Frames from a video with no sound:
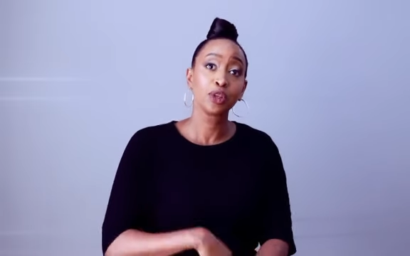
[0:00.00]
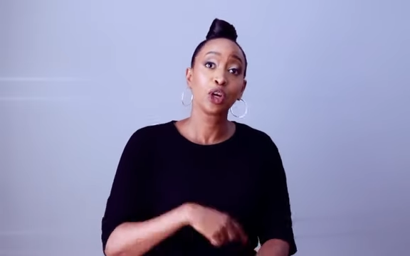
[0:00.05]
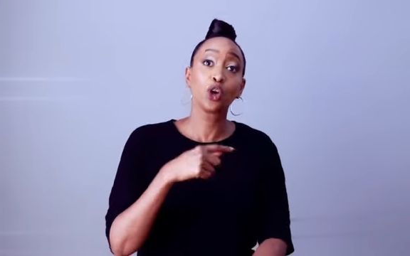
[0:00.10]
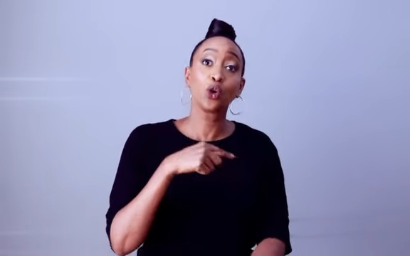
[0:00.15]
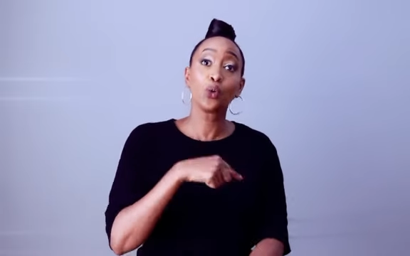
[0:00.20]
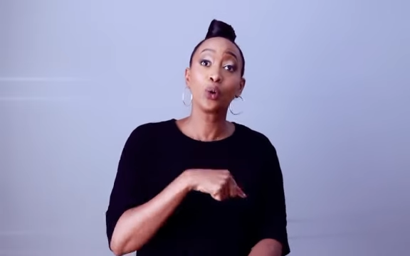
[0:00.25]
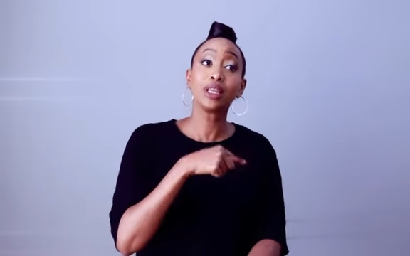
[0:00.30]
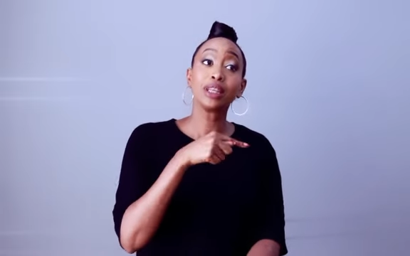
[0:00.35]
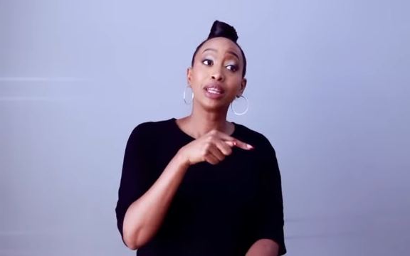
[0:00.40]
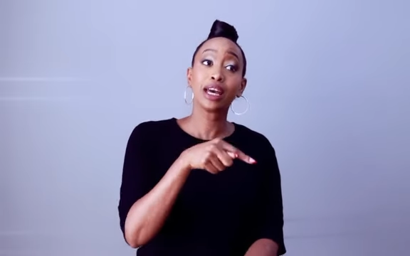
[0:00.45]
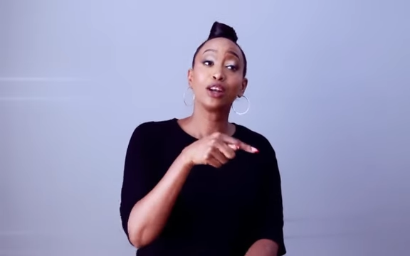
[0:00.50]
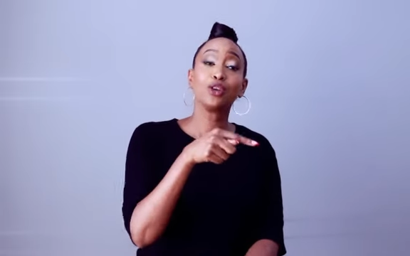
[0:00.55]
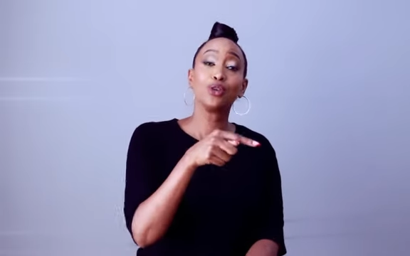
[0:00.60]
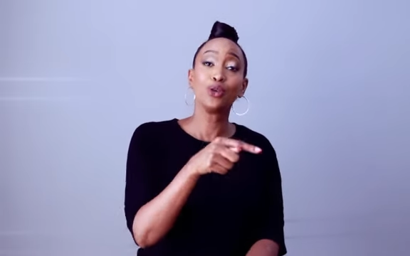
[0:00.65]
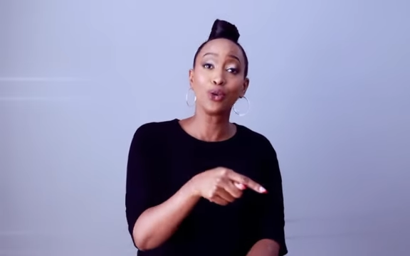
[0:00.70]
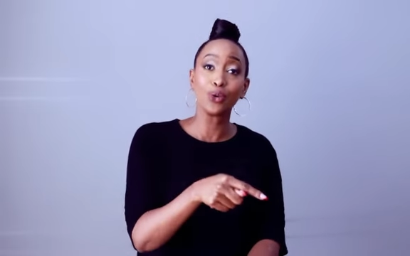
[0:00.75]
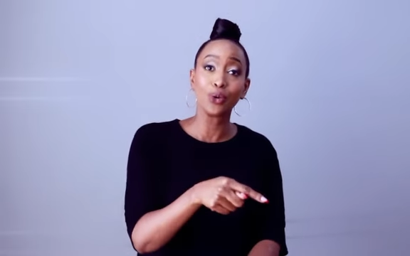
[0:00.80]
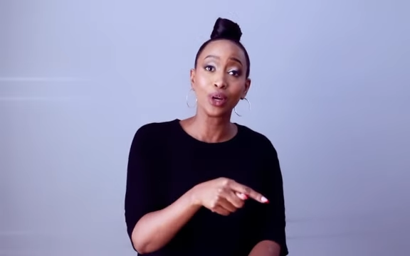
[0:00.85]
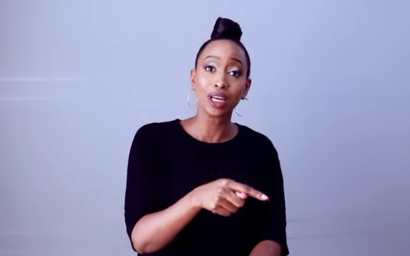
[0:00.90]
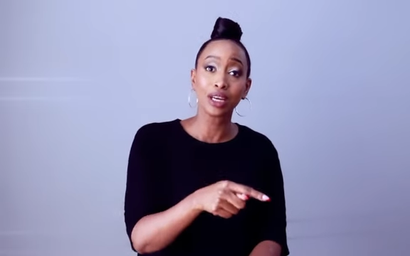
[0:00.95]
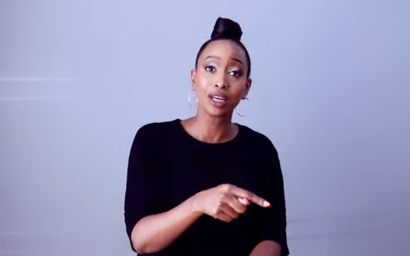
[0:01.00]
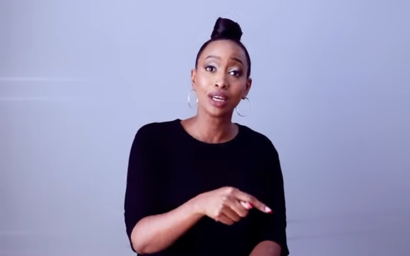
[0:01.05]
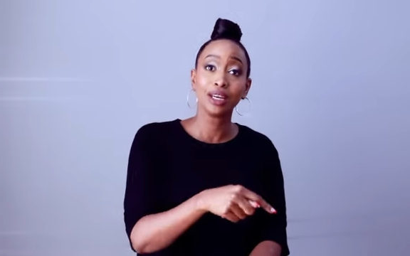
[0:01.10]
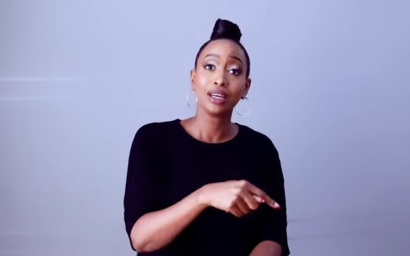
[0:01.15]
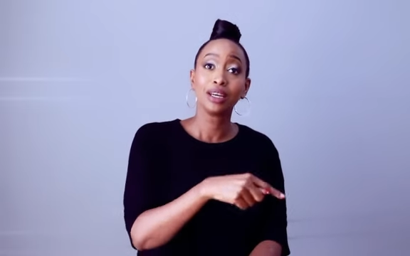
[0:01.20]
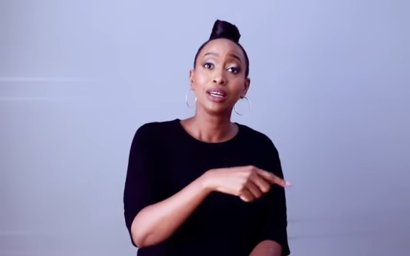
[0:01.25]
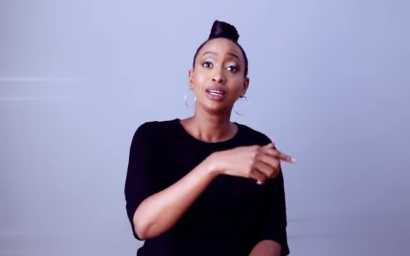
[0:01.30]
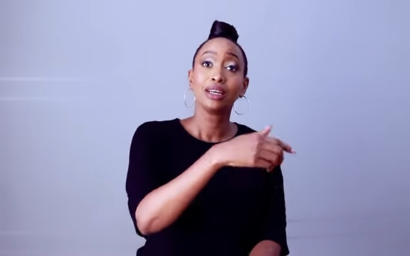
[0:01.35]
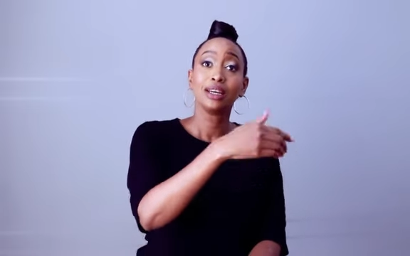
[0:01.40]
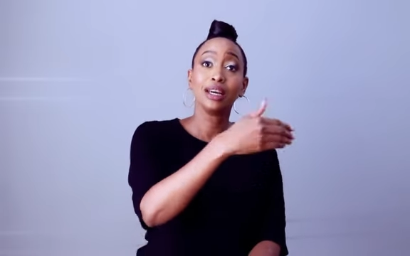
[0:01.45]
Go in there
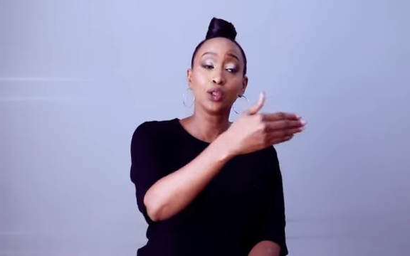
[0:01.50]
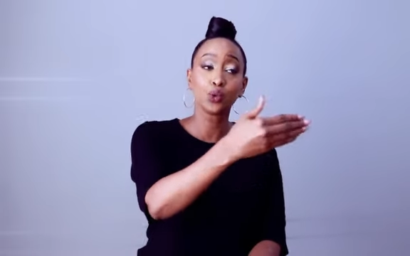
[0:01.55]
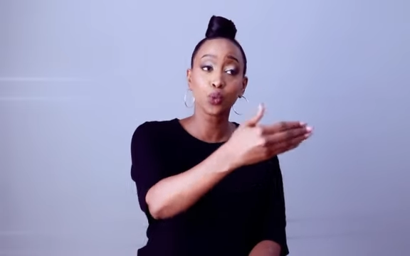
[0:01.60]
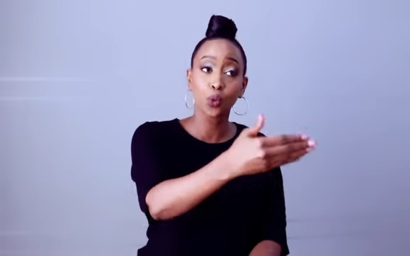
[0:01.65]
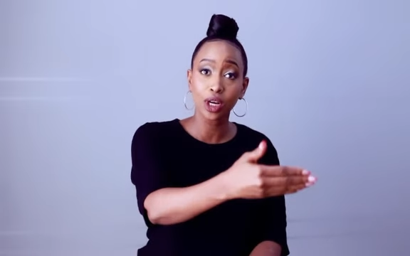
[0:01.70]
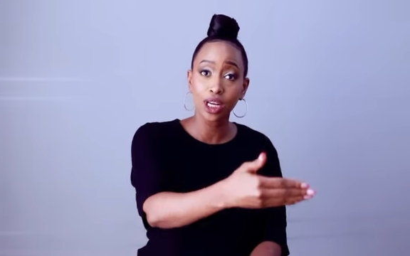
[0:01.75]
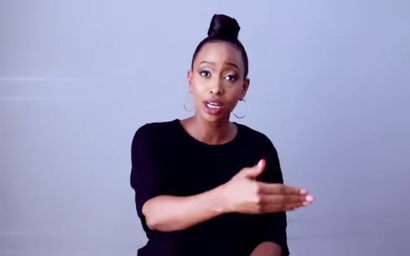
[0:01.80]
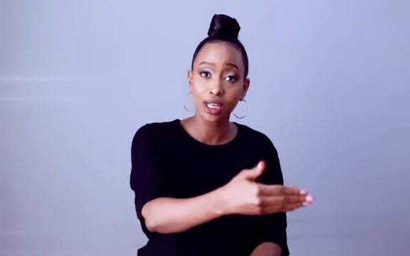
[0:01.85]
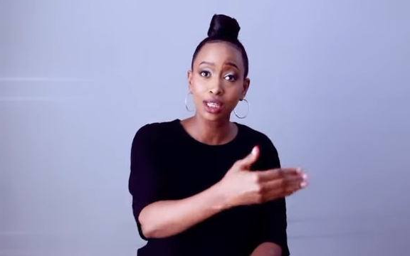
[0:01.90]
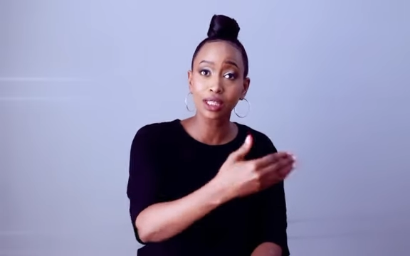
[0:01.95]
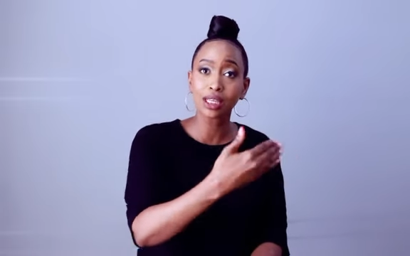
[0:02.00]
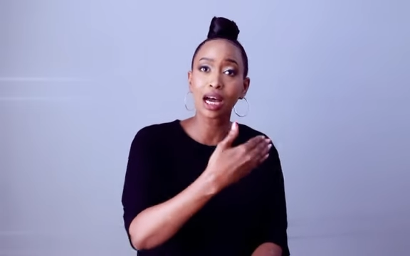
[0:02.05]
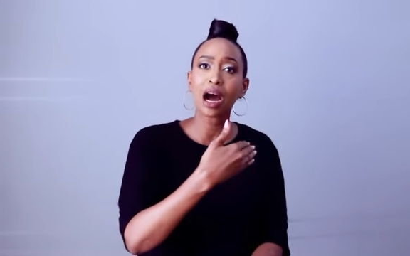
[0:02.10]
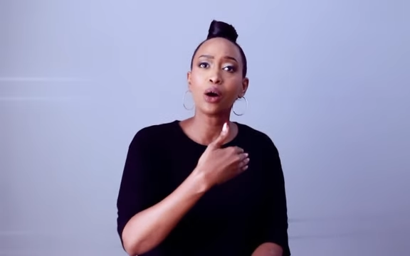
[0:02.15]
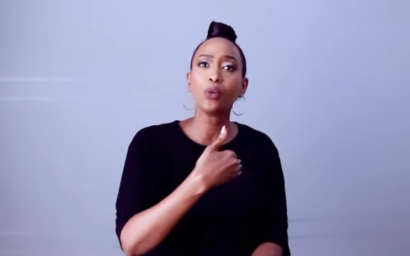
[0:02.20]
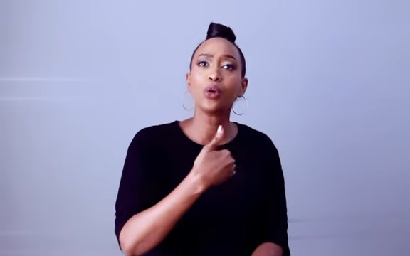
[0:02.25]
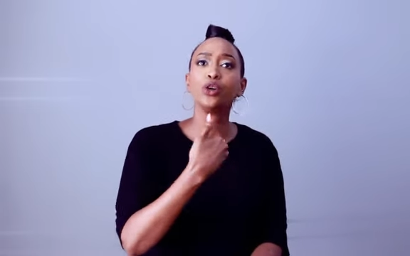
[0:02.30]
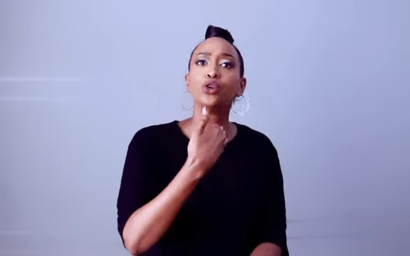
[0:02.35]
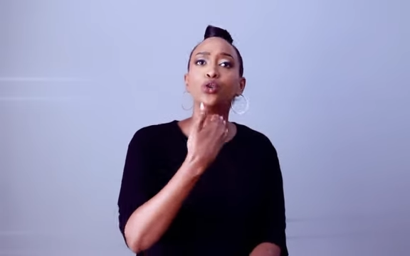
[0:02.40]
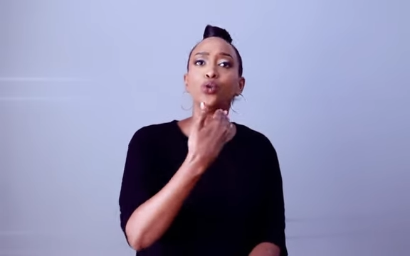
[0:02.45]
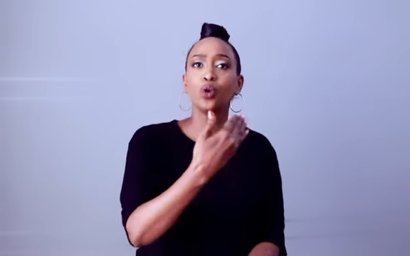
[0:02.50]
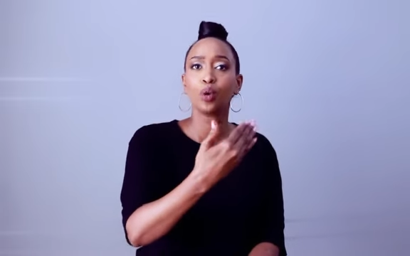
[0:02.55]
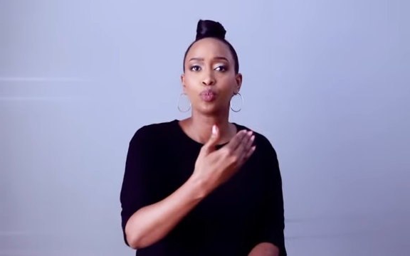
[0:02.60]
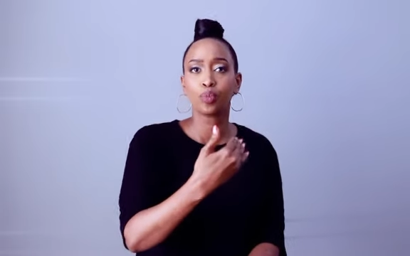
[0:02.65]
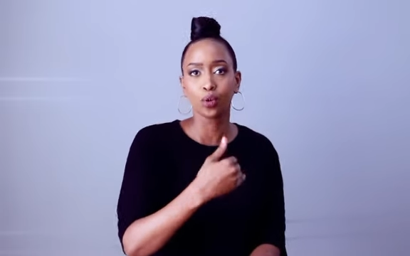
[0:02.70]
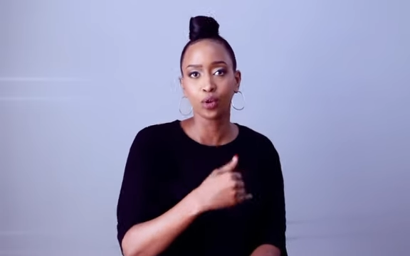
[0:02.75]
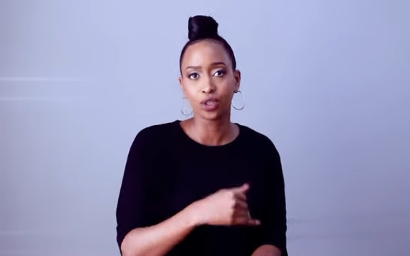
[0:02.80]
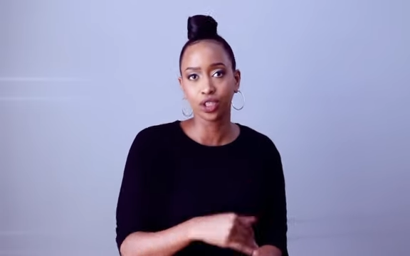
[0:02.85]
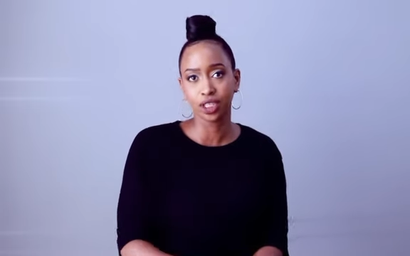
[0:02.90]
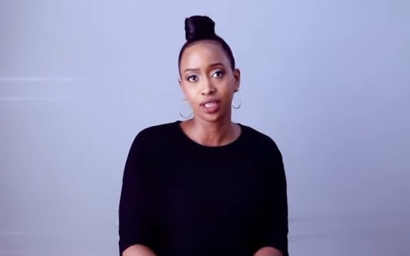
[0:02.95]
knowing it's what it is. How are you
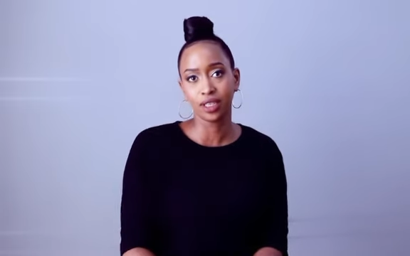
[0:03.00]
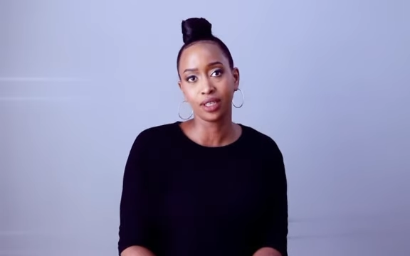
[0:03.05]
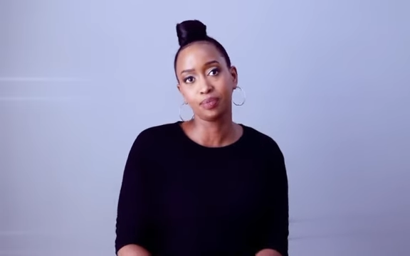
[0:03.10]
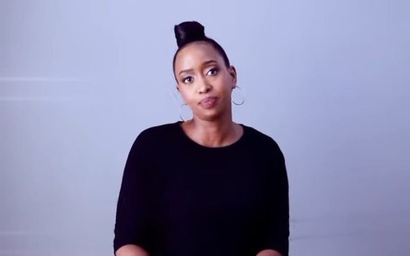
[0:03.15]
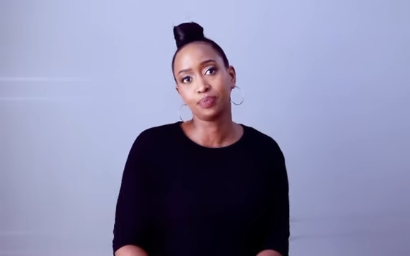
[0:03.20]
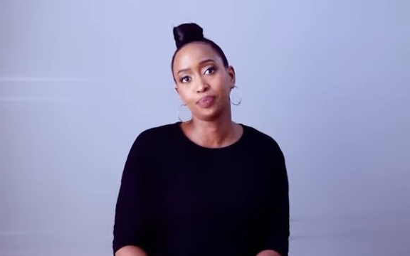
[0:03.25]
approaching it?